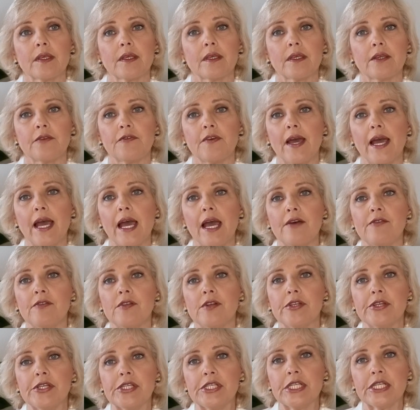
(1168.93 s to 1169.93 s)
if I have
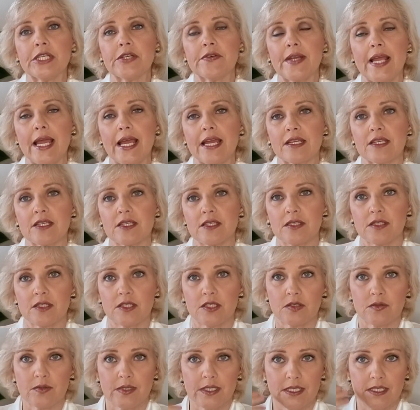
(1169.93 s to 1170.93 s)
allergic reactions
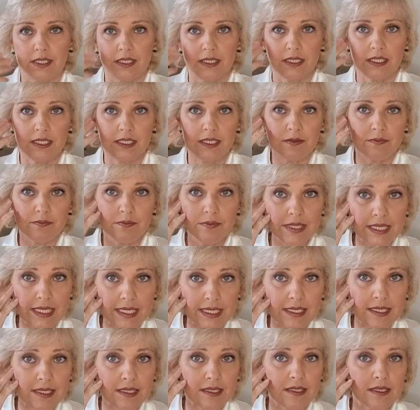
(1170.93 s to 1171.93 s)
to it, it
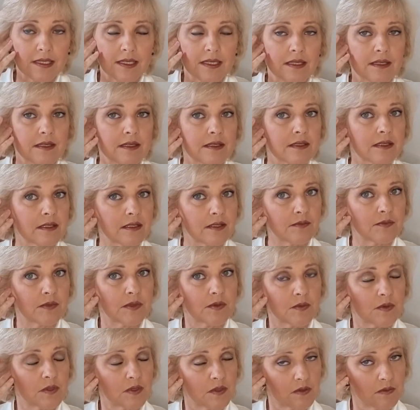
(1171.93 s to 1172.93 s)
immediately
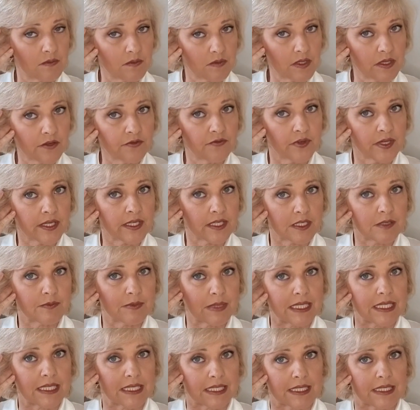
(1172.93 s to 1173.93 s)
affects
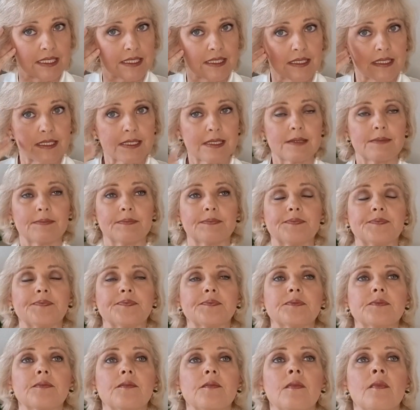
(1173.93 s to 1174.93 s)
my ears.
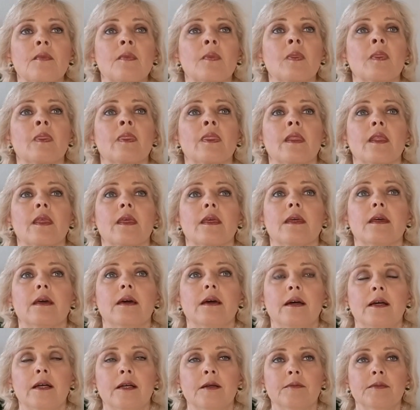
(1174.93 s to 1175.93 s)

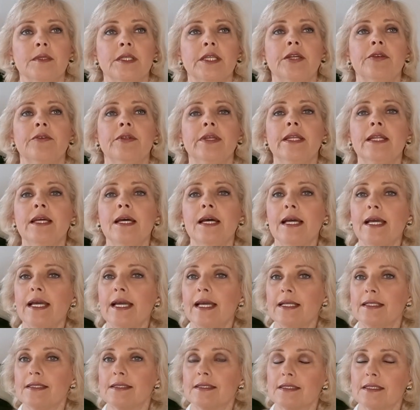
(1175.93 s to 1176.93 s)
Irina
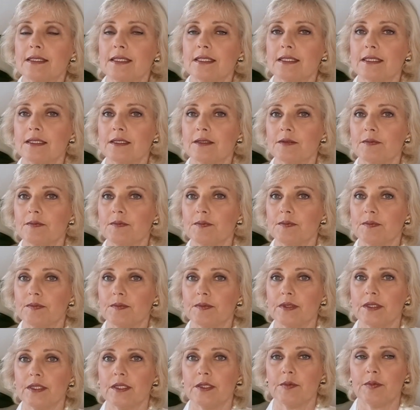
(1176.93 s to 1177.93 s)
had
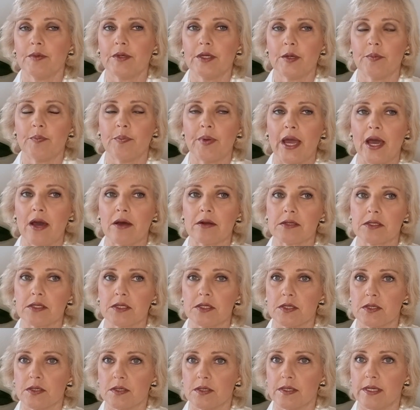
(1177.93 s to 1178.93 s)
a
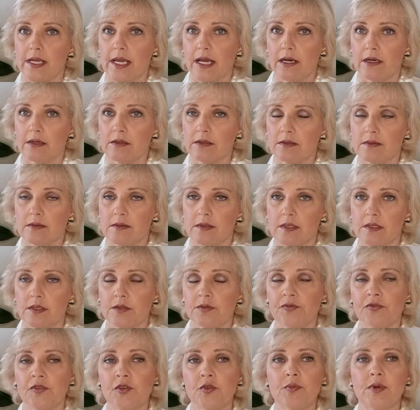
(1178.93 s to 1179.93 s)
bout now a
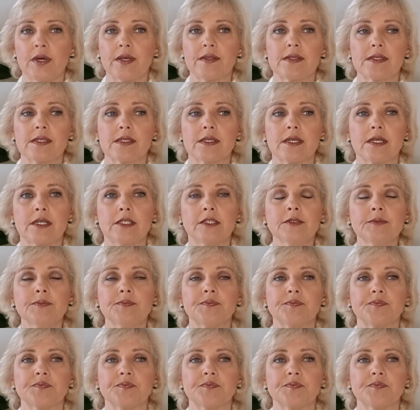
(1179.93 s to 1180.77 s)
few months ago.